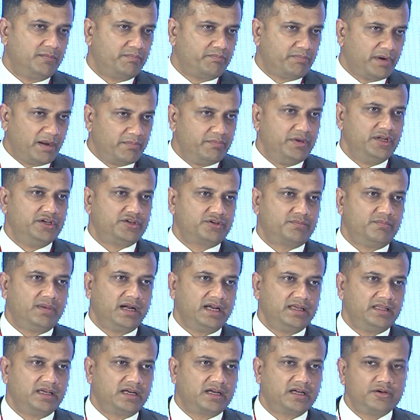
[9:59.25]
published
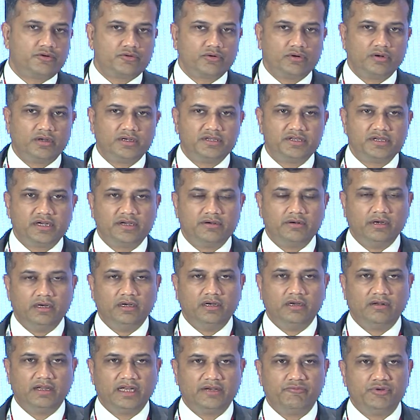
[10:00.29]
by the Controller
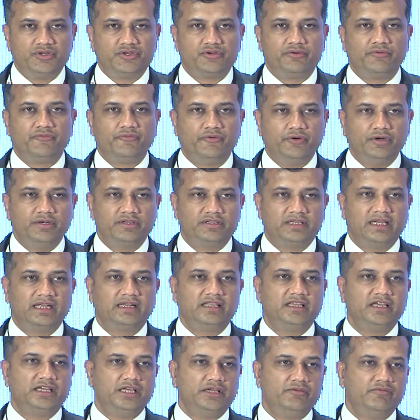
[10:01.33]
General, and which refers
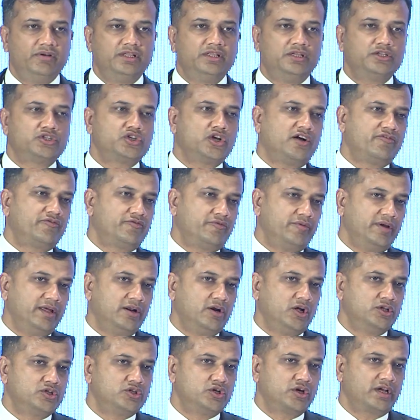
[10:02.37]
that even the software
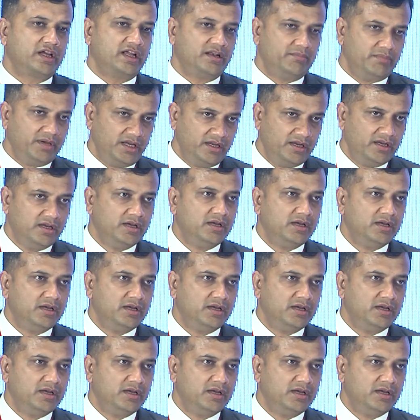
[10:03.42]
also can be